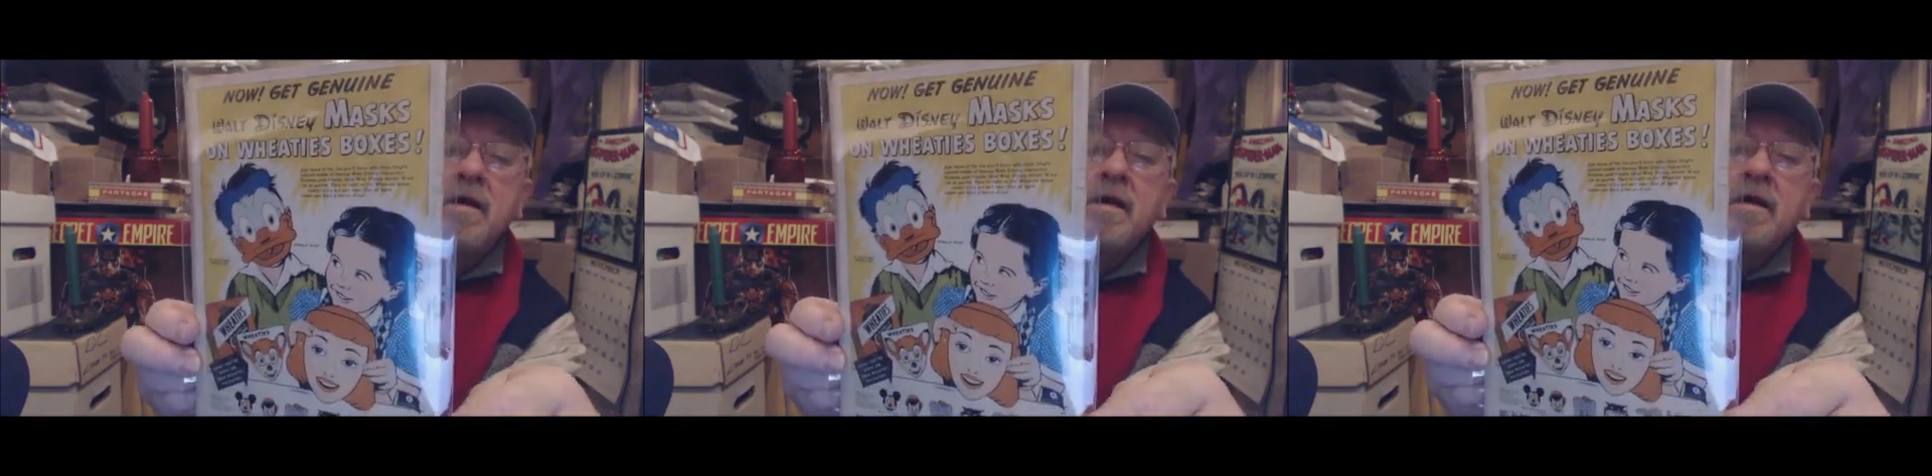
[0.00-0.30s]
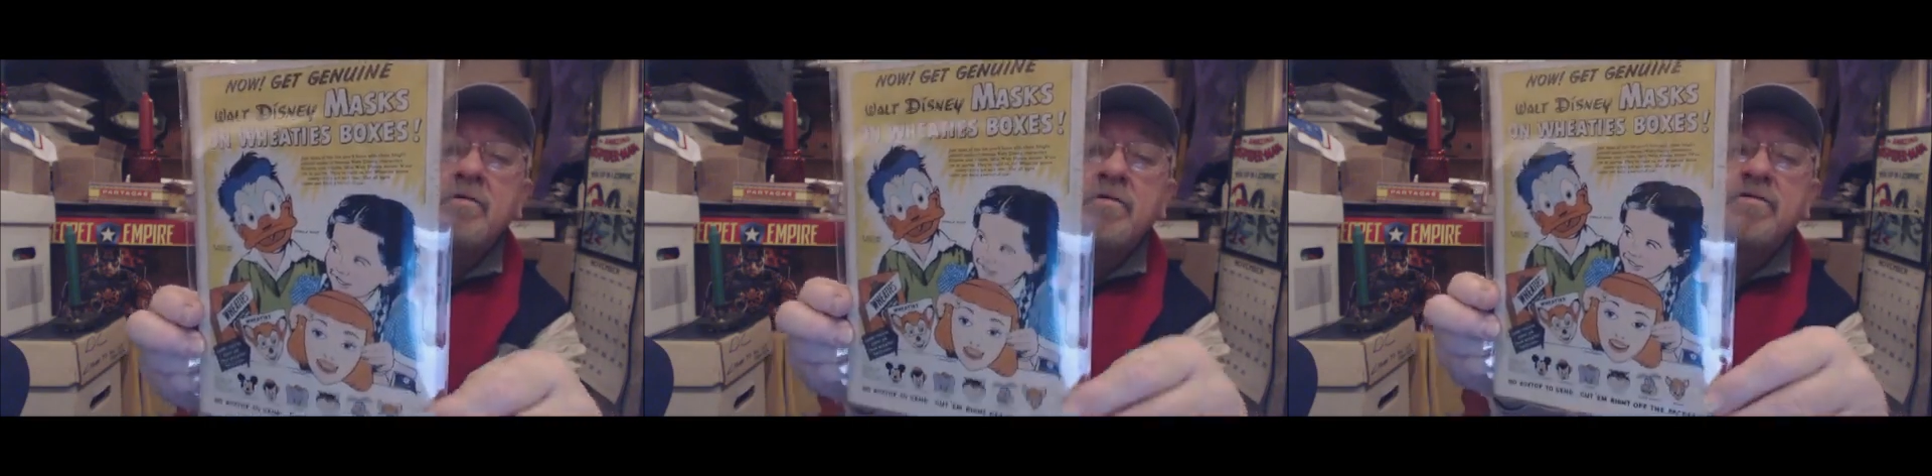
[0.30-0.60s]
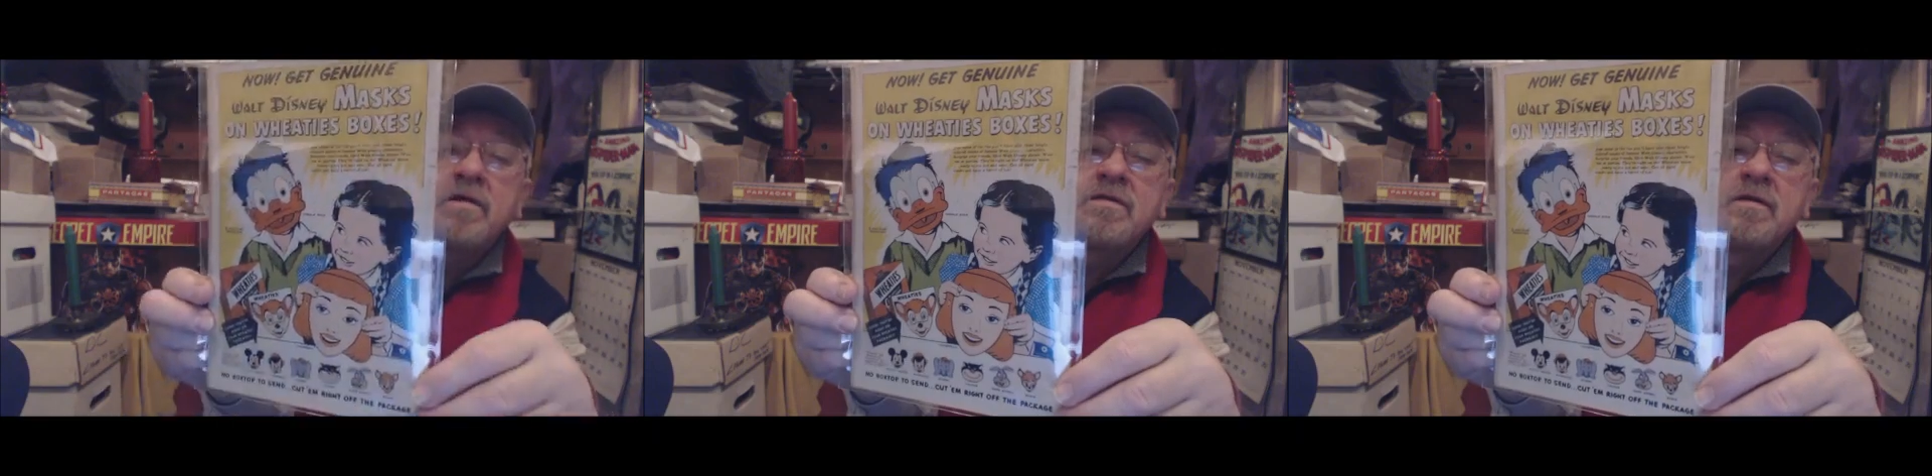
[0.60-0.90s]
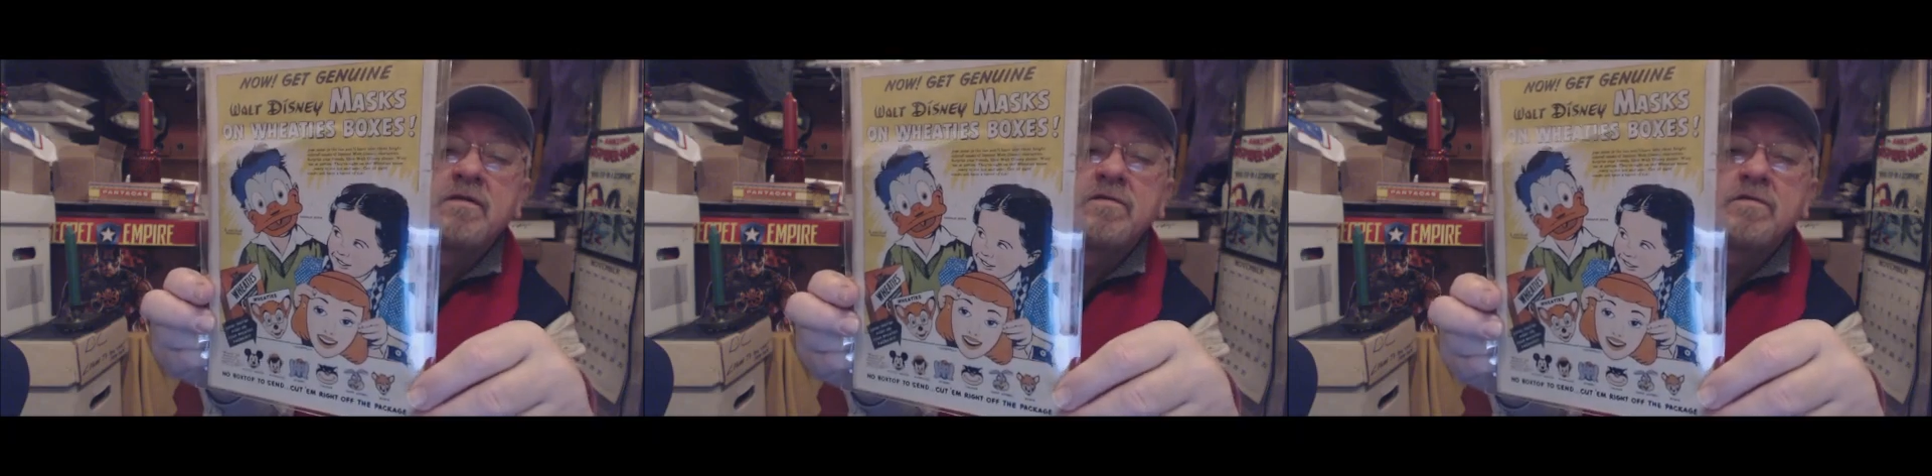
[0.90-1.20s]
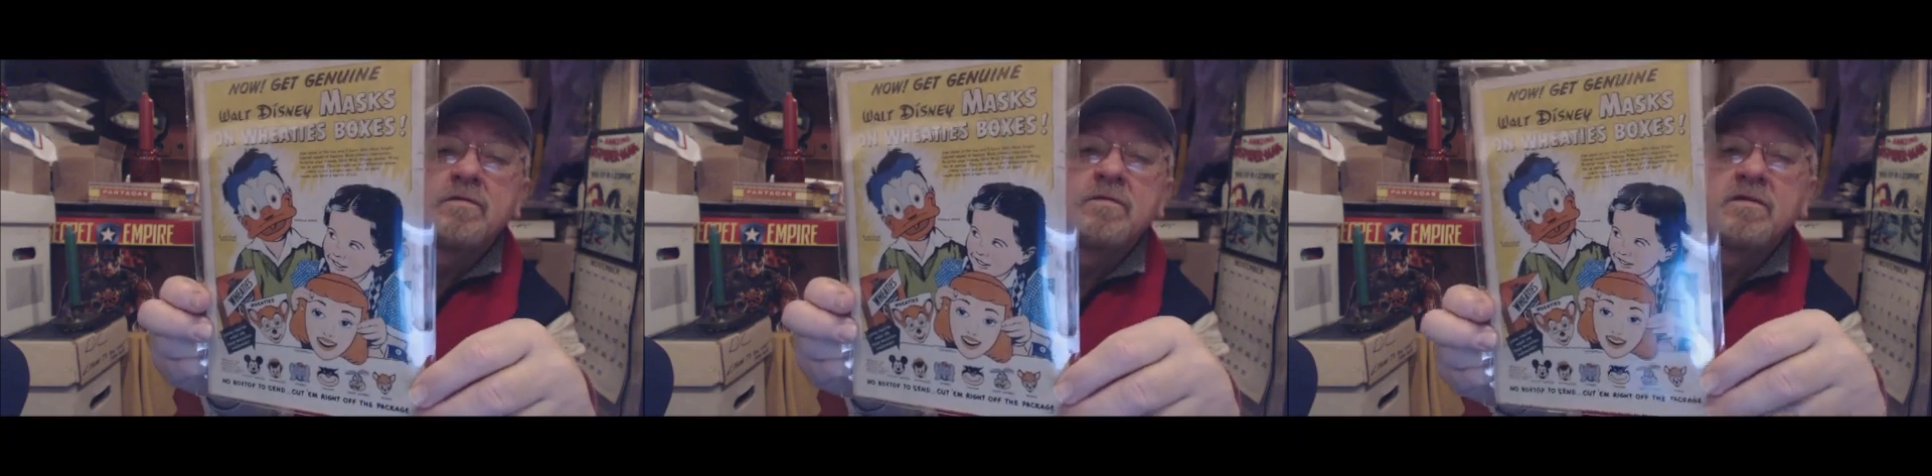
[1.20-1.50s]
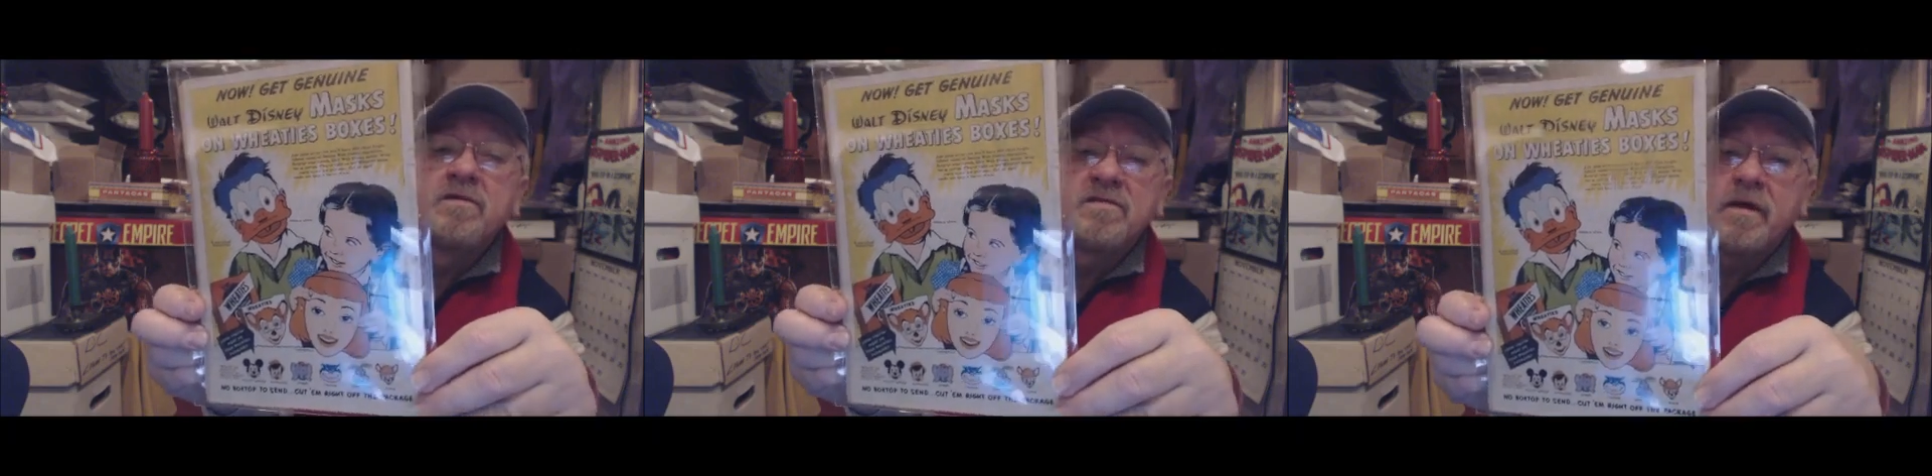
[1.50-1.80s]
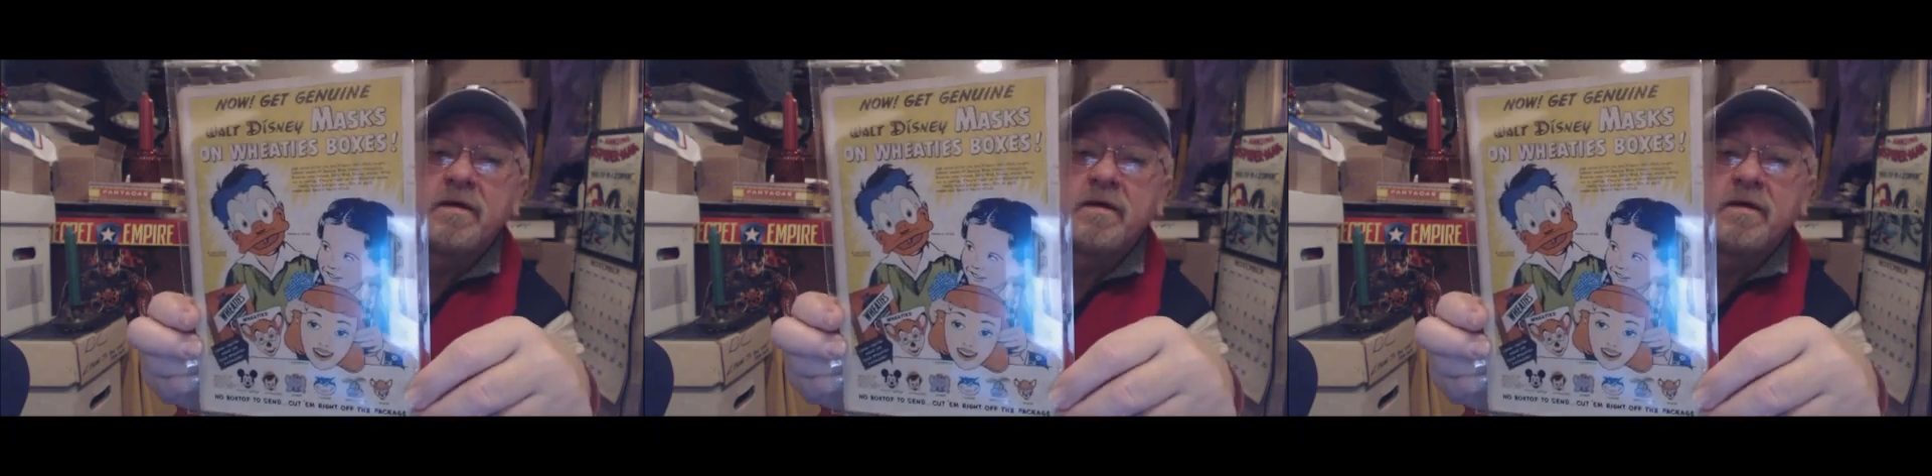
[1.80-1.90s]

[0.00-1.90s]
ad, which I think is cool, at least